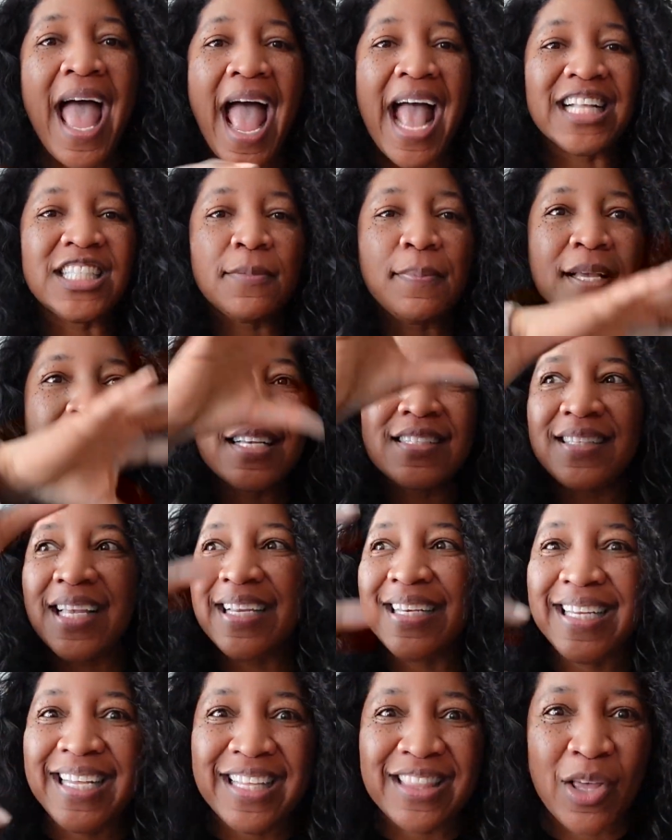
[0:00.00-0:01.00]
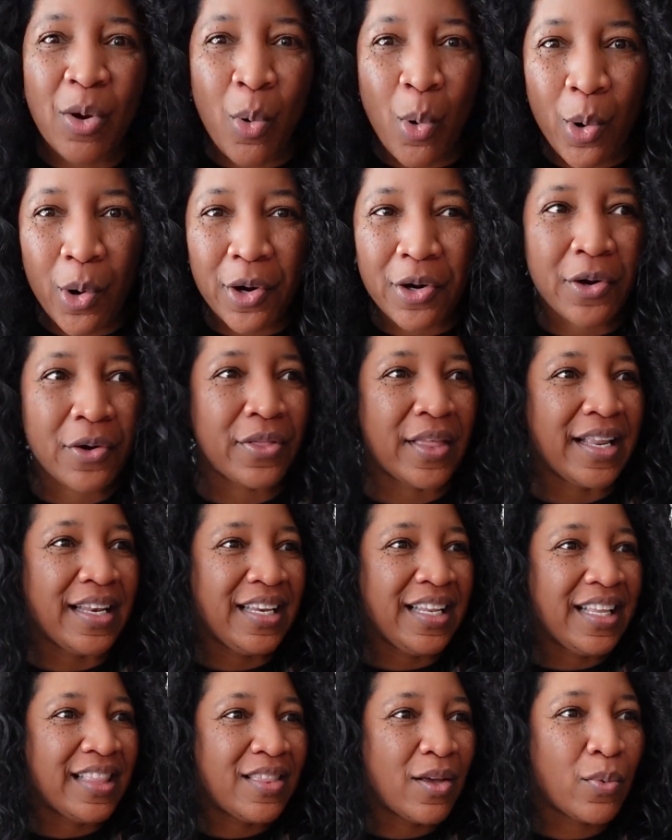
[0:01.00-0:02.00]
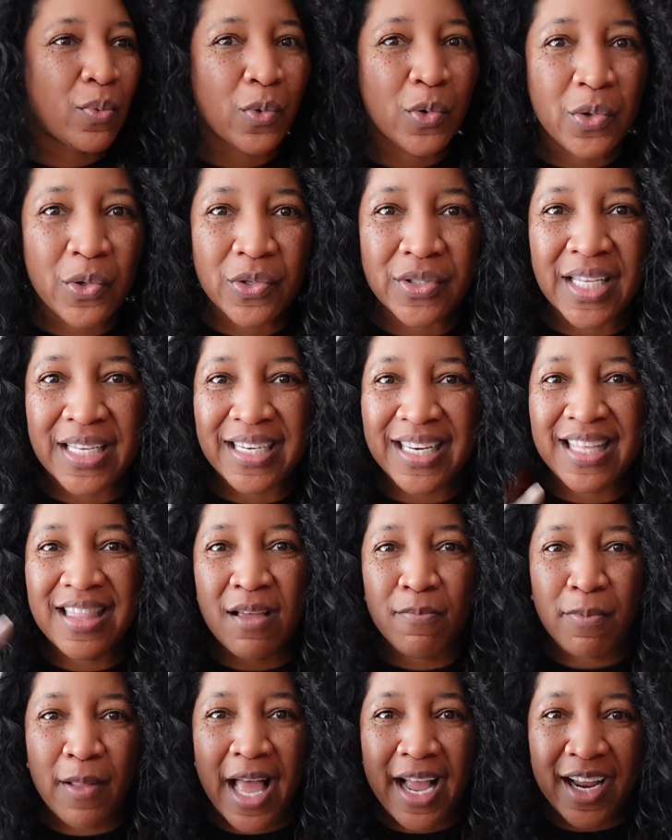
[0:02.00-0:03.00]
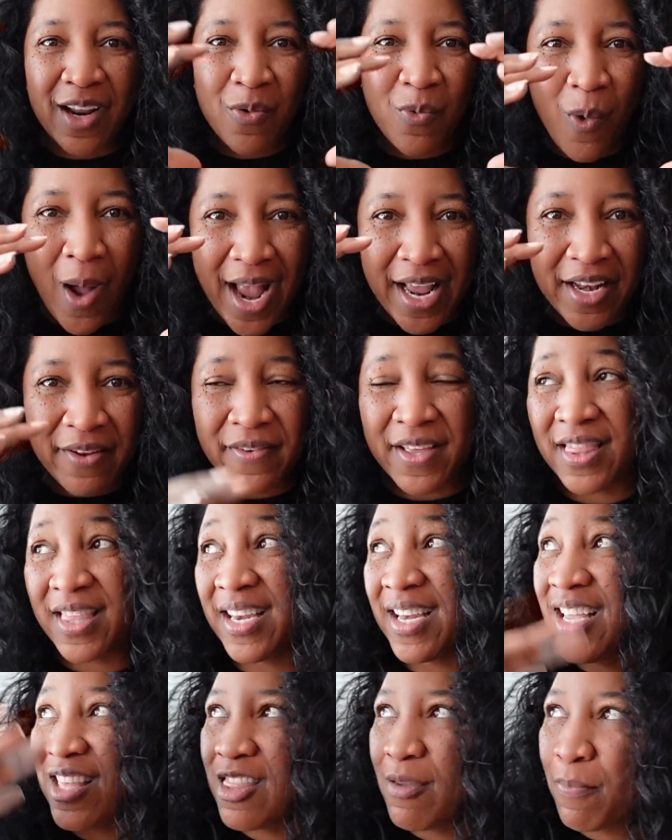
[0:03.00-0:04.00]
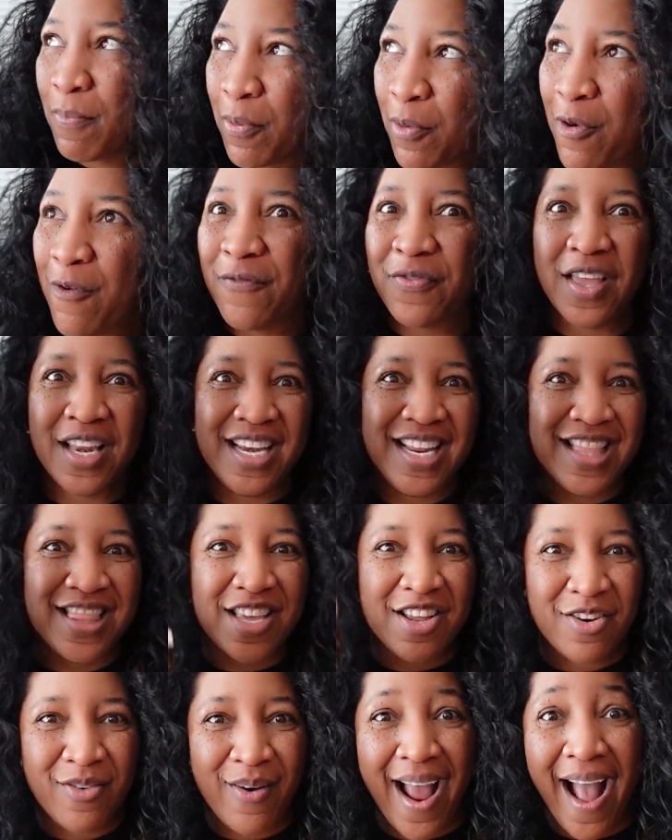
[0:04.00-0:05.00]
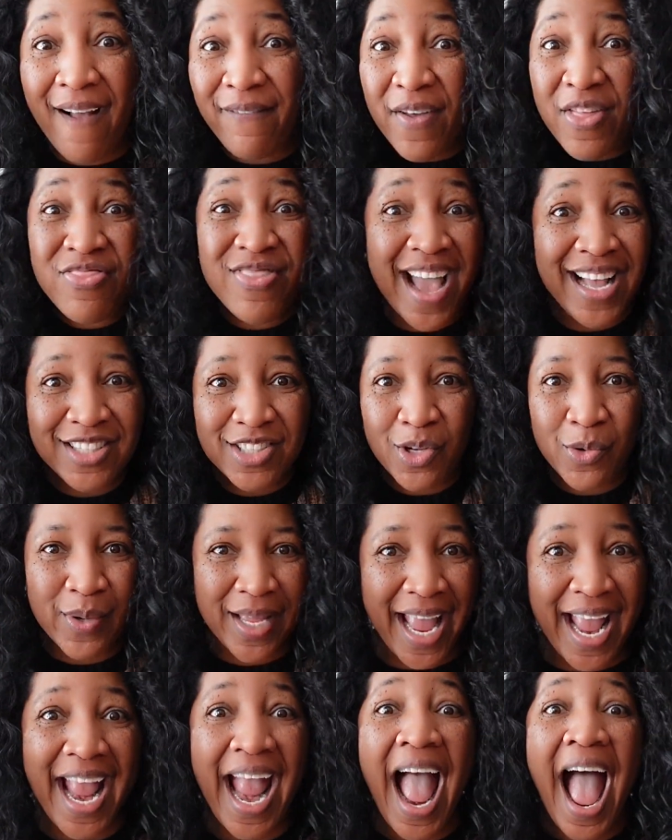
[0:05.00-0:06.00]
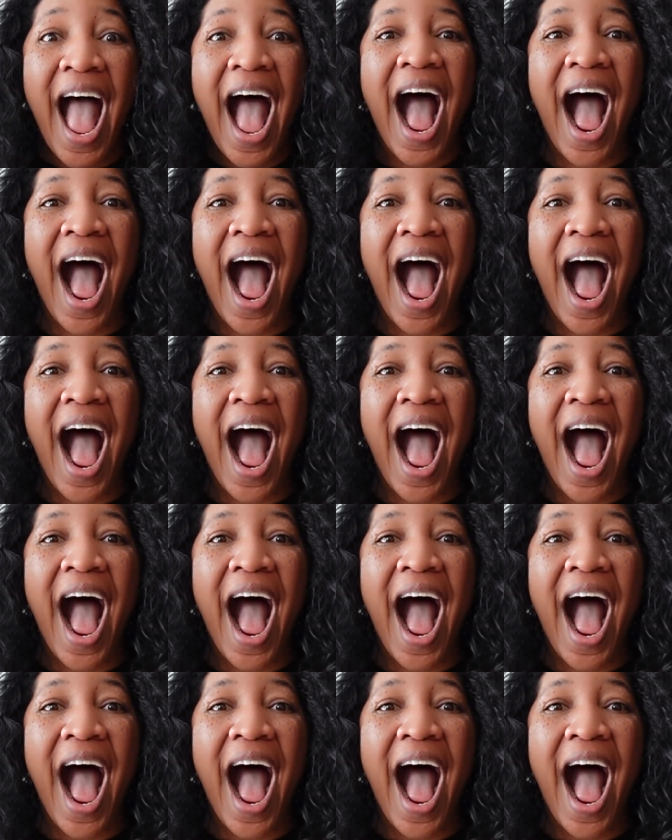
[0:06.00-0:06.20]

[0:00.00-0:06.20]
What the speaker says: It's because they need the order, they need the rules, they need the black and white of it, they need the proof, they need the graph, and that's okay.